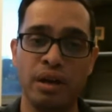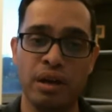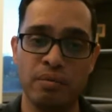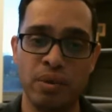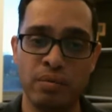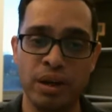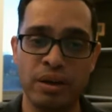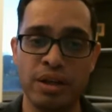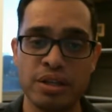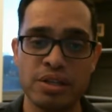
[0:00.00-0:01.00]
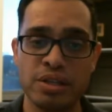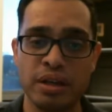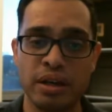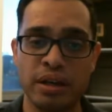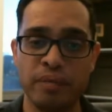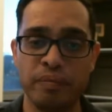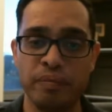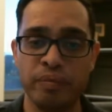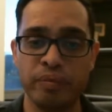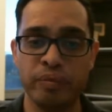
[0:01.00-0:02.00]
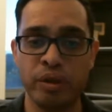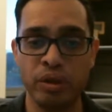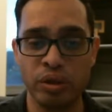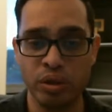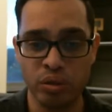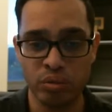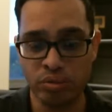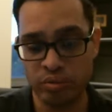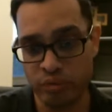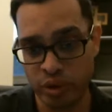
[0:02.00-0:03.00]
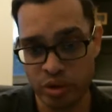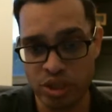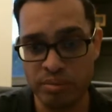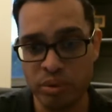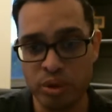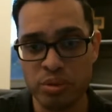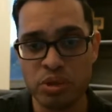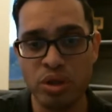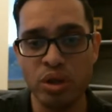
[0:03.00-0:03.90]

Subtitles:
the various, for your subgroups,